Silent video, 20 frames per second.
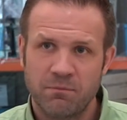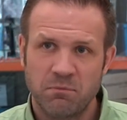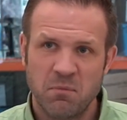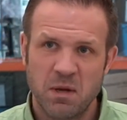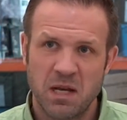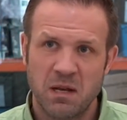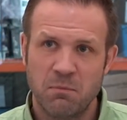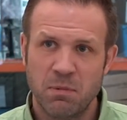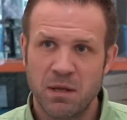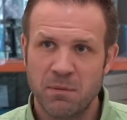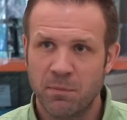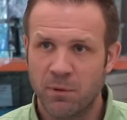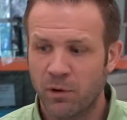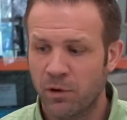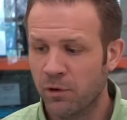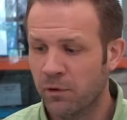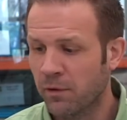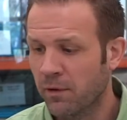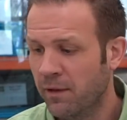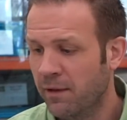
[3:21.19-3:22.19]
Many
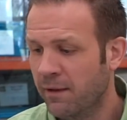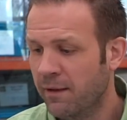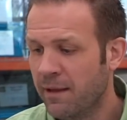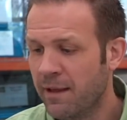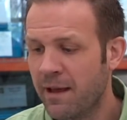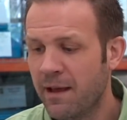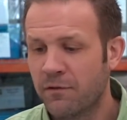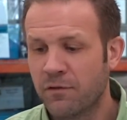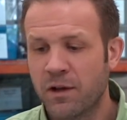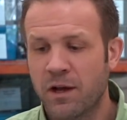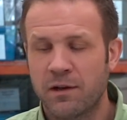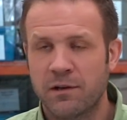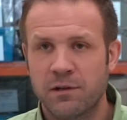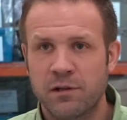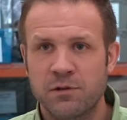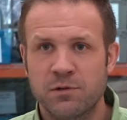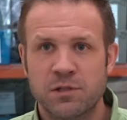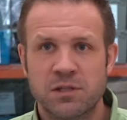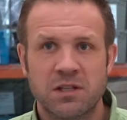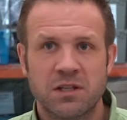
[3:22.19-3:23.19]
people have gotten
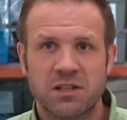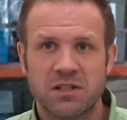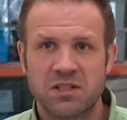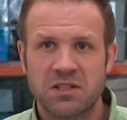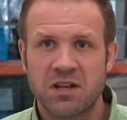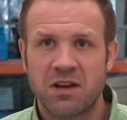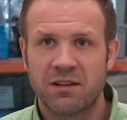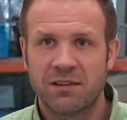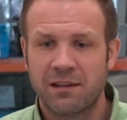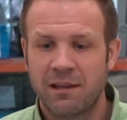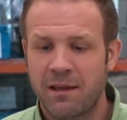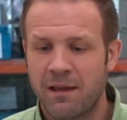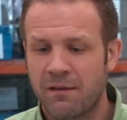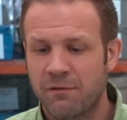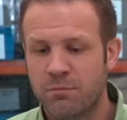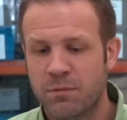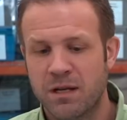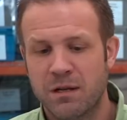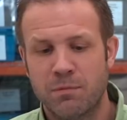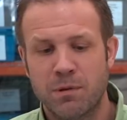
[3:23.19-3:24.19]
used to the stock they
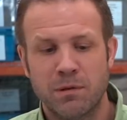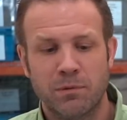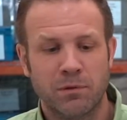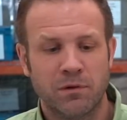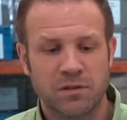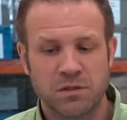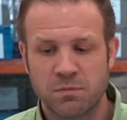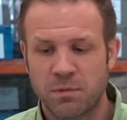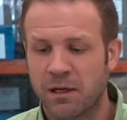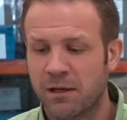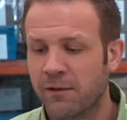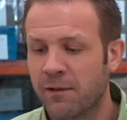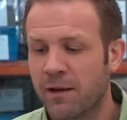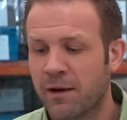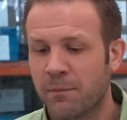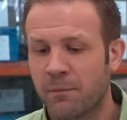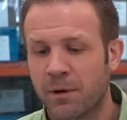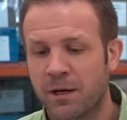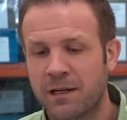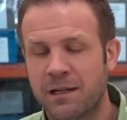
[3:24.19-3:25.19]
have. Many people have spent a
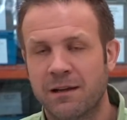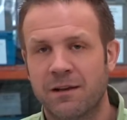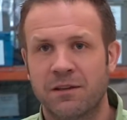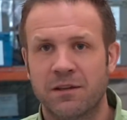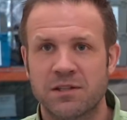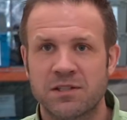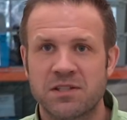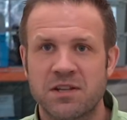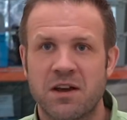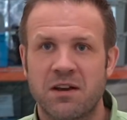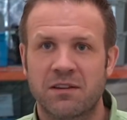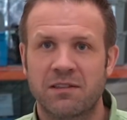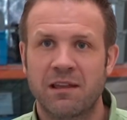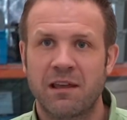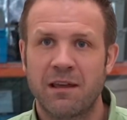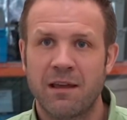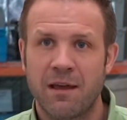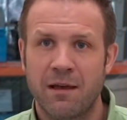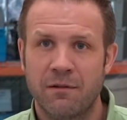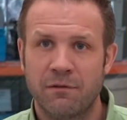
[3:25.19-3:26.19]
lot of money on the stock
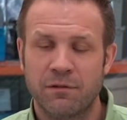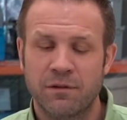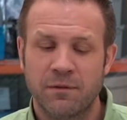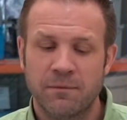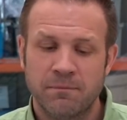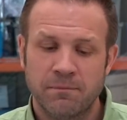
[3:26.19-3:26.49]
they have.